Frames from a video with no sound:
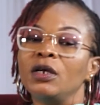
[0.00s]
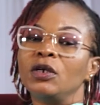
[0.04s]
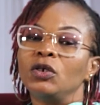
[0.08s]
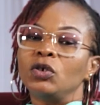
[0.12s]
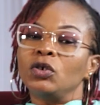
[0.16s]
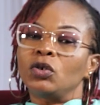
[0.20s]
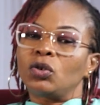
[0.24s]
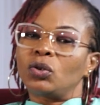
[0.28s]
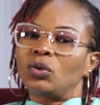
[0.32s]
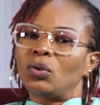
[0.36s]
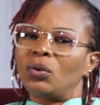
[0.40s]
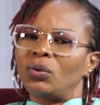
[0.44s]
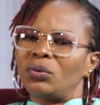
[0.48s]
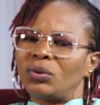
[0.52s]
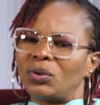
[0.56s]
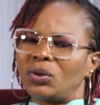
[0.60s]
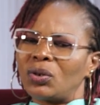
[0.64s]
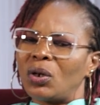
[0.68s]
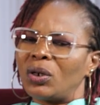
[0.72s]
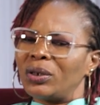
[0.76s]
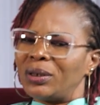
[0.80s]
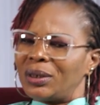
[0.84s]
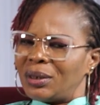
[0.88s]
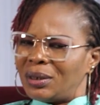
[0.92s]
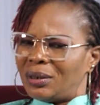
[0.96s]
So
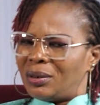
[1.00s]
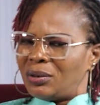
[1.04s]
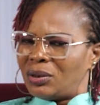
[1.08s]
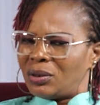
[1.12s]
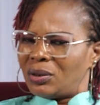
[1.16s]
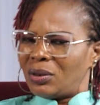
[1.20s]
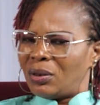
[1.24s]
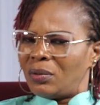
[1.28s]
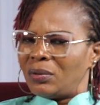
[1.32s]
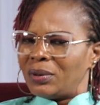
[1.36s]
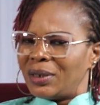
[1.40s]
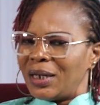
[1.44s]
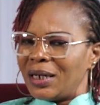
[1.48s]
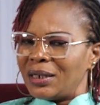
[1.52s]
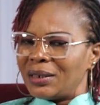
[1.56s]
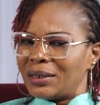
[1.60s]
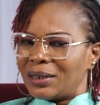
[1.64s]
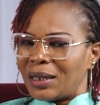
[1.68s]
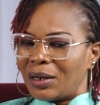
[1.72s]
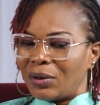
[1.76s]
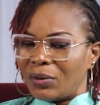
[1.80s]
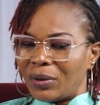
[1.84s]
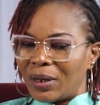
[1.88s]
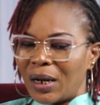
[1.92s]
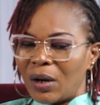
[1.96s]
that's
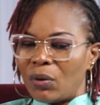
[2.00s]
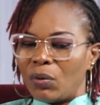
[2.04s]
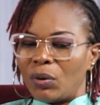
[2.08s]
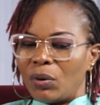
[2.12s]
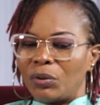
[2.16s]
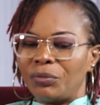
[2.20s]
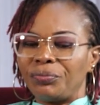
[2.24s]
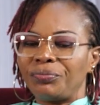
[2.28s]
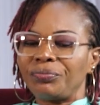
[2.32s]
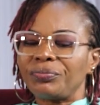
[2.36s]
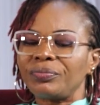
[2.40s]
another one.